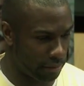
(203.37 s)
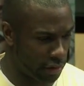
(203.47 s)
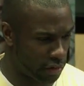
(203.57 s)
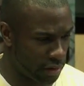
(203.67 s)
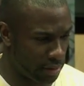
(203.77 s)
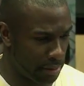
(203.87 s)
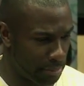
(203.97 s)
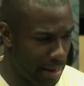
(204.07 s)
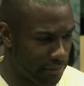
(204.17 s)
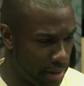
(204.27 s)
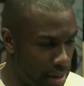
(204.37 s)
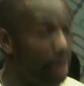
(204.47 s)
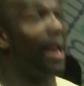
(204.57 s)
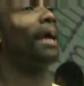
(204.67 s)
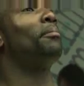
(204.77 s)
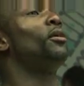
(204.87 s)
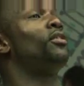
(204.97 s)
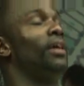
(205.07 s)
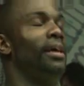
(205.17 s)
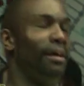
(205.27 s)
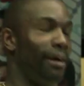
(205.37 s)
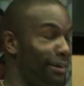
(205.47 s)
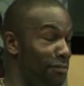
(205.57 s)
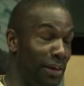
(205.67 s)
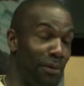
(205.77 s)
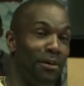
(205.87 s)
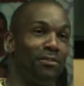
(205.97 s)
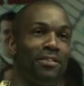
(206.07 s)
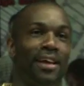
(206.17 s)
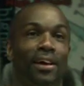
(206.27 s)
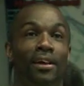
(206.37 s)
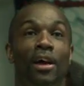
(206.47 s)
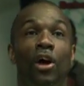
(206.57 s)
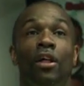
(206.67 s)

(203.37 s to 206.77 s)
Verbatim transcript: Richardson, Mafe, uh, Akabusi, I can think of it was for a second,